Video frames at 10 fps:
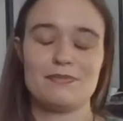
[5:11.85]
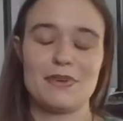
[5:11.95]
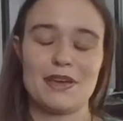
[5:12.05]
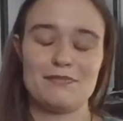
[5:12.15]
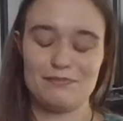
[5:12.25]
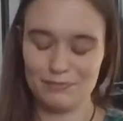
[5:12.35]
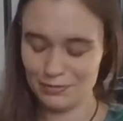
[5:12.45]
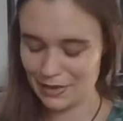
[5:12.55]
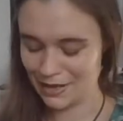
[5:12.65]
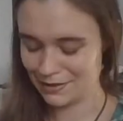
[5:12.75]
I
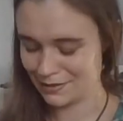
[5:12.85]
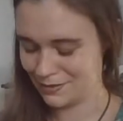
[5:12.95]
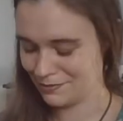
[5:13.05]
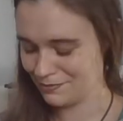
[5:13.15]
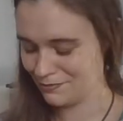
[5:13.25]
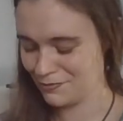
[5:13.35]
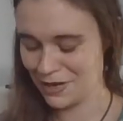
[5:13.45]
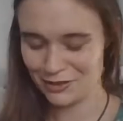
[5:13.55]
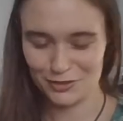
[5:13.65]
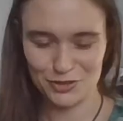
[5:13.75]
like the
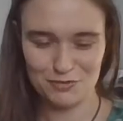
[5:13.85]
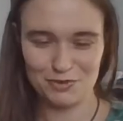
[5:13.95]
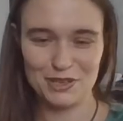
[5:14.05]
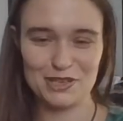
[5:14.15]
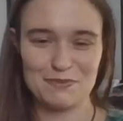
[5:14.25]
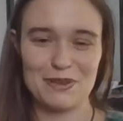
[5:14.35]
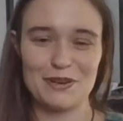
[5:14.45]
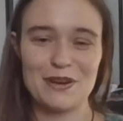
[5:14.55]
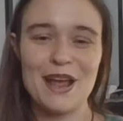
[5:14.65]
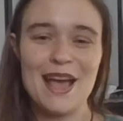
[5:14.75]
regular AAAs better.